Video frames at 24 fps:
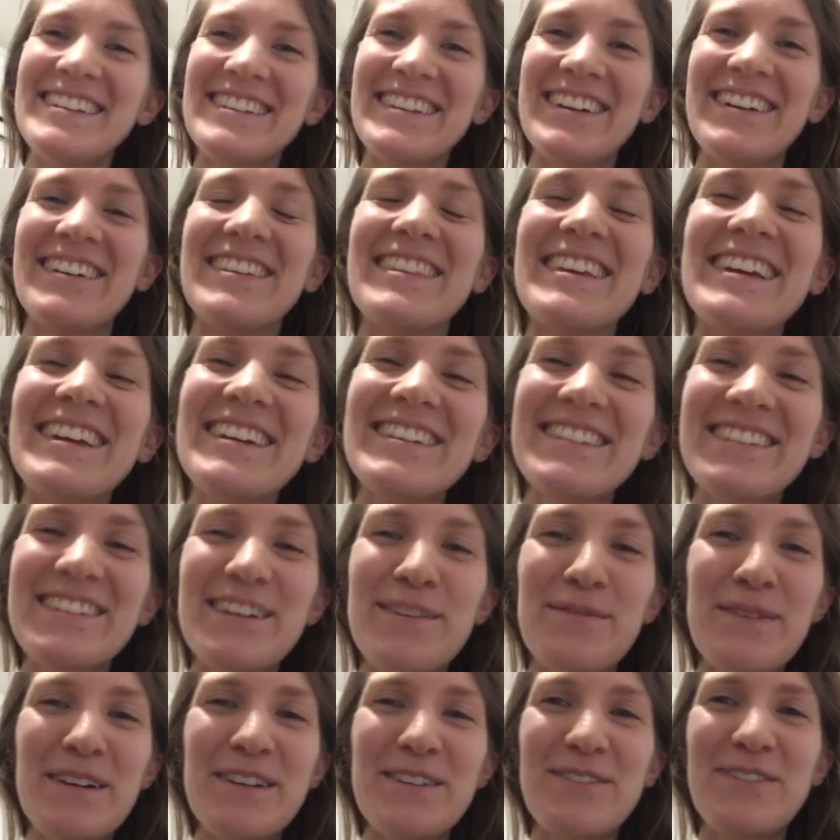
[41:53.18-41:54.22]
so thank you
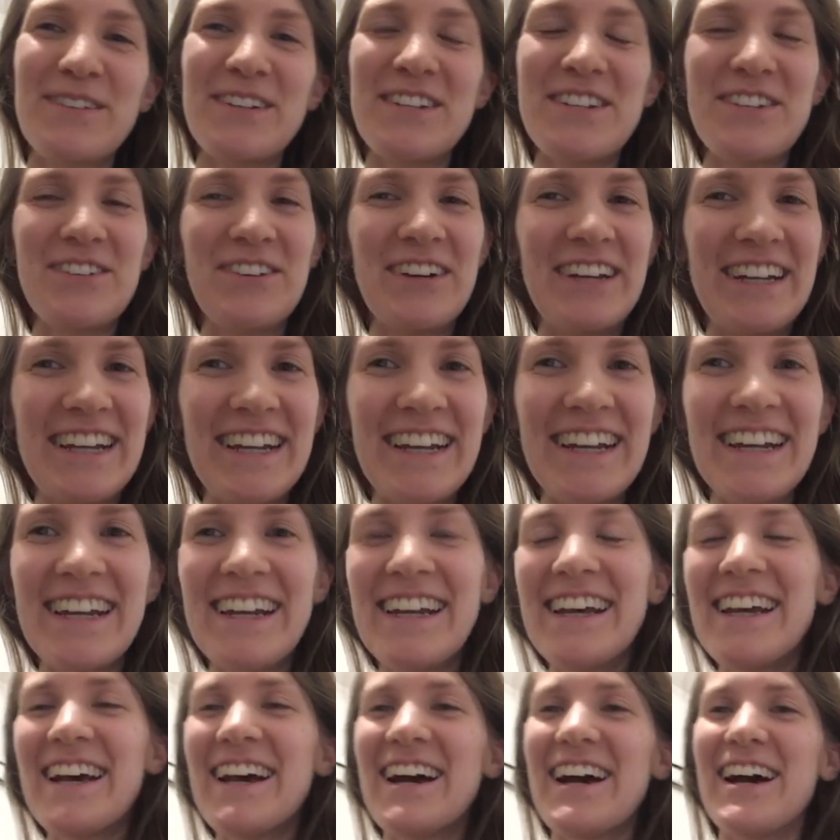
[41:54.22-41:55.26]
so much for joining.
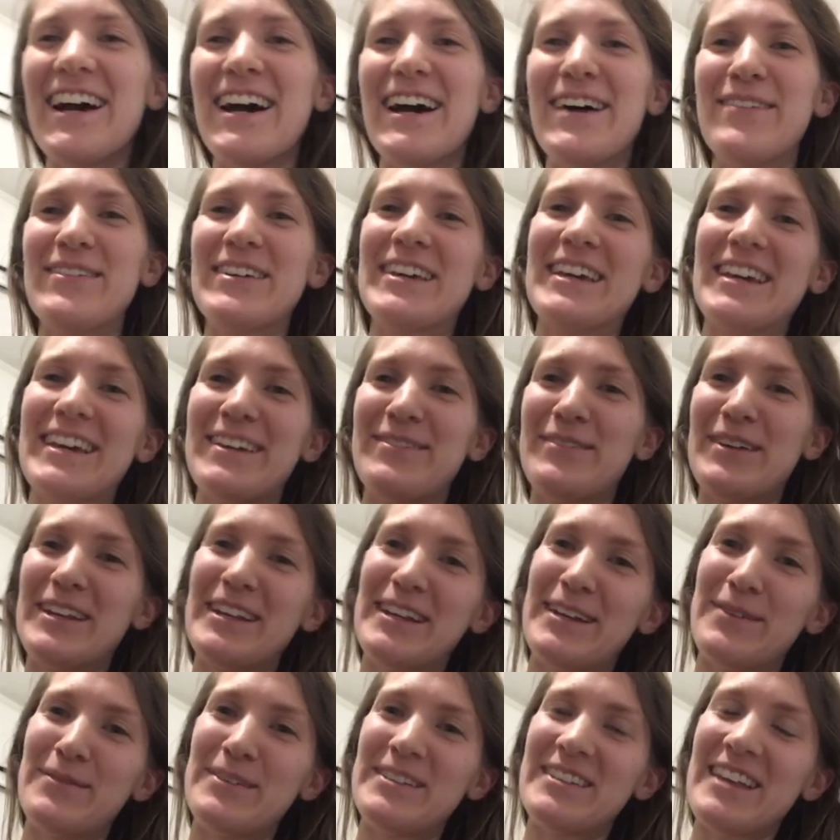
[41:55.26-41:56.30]
Um, again, my
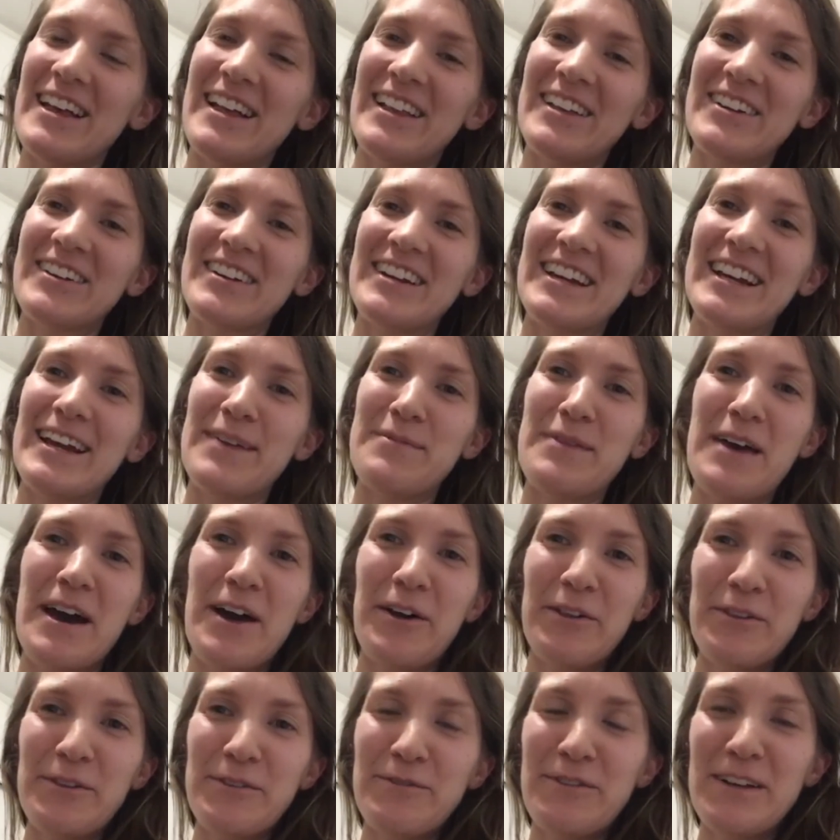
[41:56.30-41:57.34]
name is Ellery. I'm the
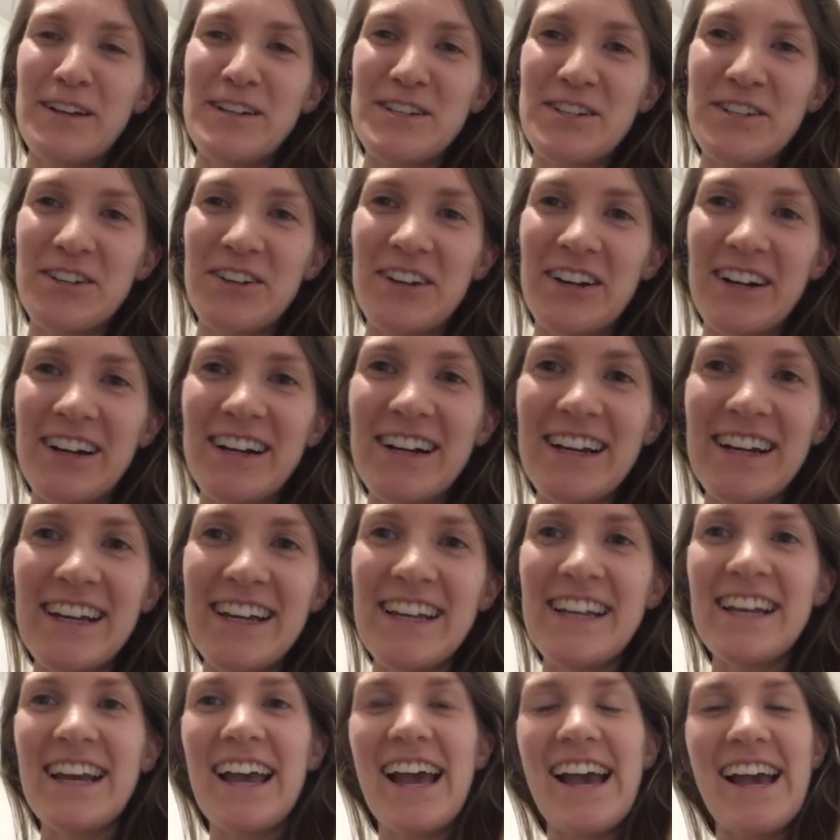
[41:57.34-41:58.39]
Health Adventurer,
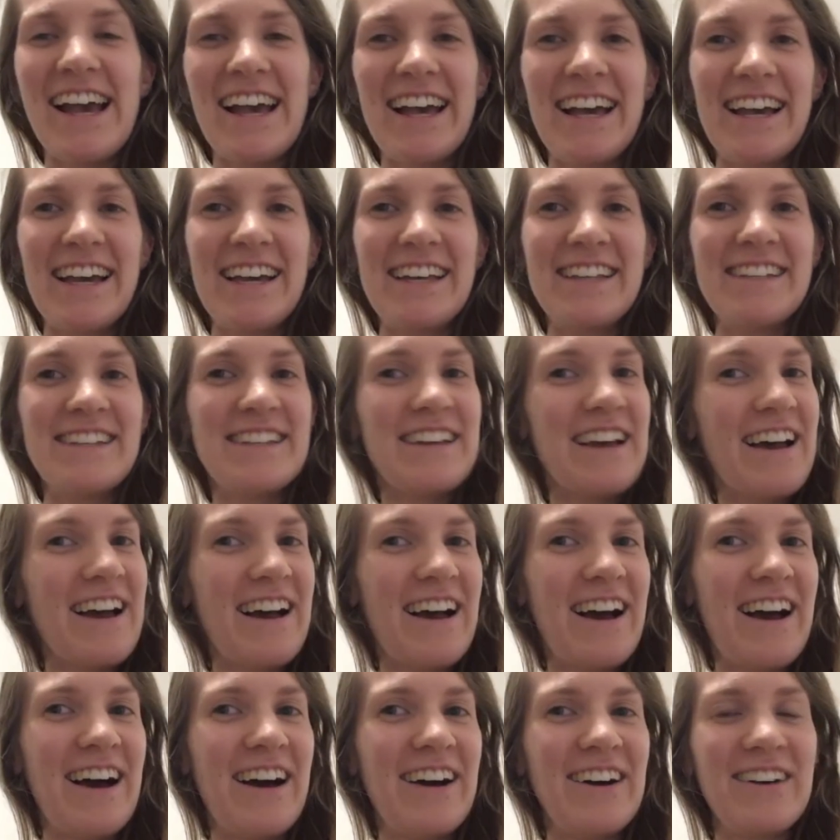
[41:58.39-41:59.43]
and
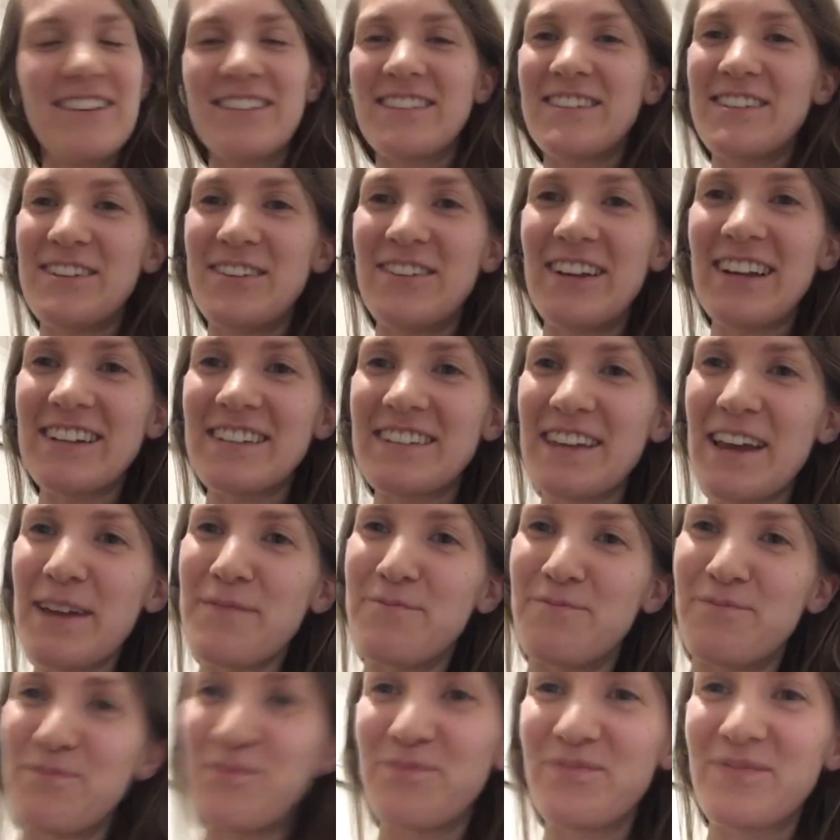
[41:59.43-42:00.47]
I'll see you next
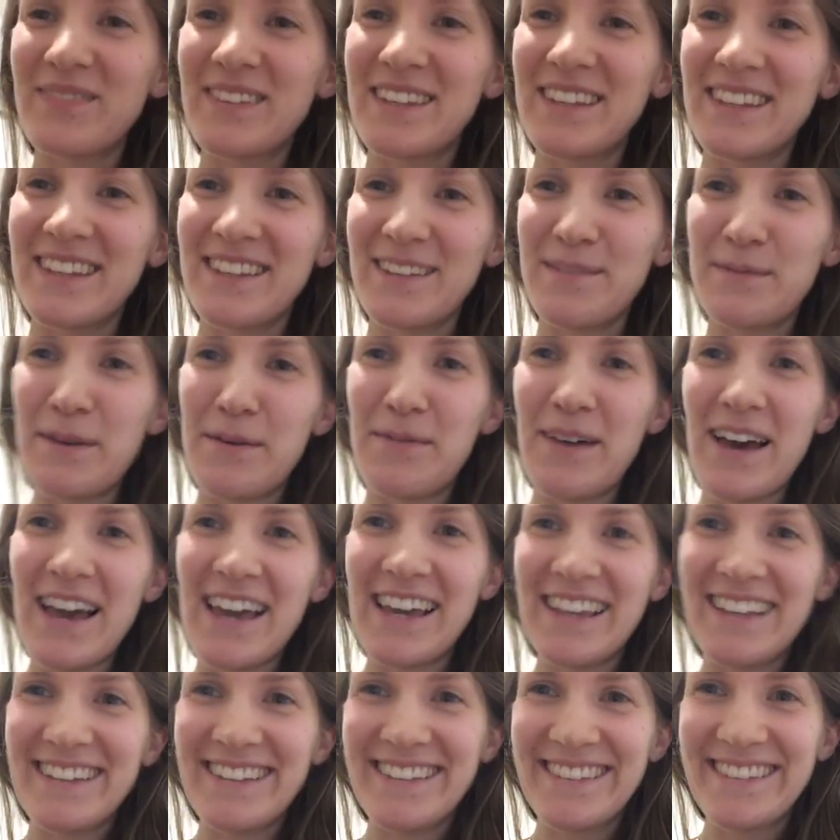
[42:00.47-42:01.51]
time.
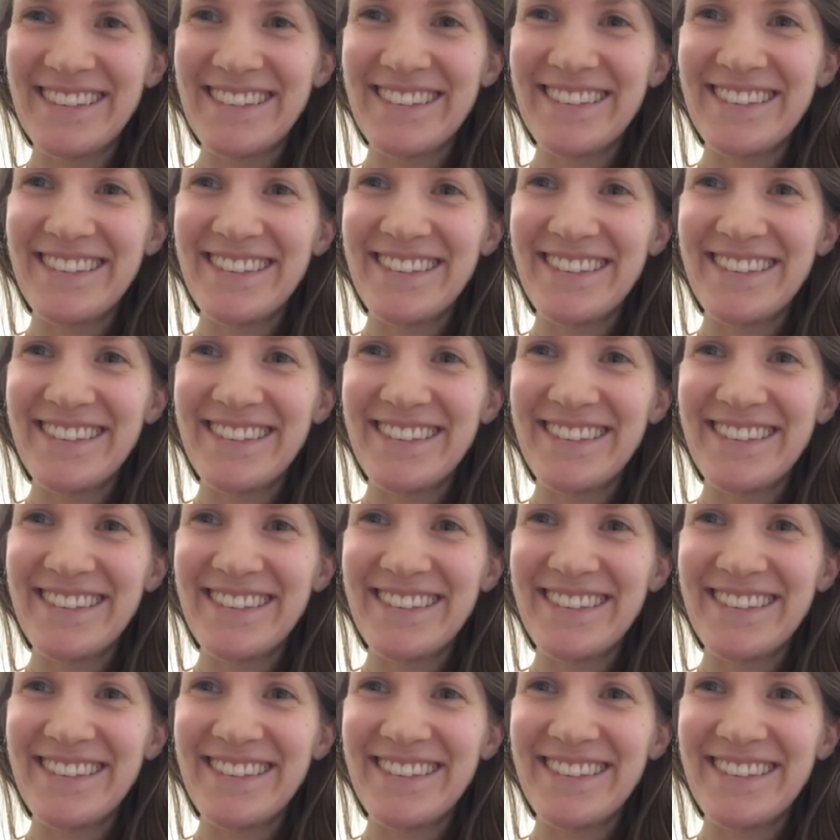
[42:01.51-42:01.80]
Bye-bye.